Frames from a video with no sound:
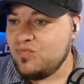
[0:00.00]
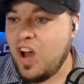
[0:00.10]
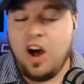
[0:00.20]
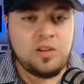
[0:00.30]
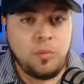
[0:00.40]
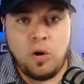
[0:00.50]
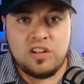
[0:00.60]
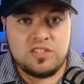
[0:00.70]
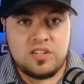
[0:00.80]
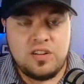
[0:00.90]
uh, the
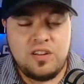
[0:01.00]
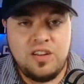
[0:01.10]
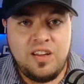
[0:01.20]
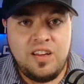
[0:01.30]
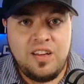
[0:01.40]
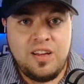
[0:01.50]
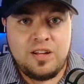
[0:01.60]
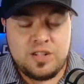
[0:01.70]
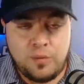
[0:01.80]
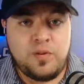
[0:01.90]
Marlins.
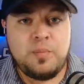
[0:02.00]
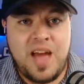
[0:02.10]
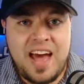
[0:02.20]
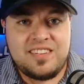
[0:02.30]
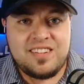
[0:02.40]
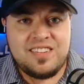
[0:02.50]
So from that,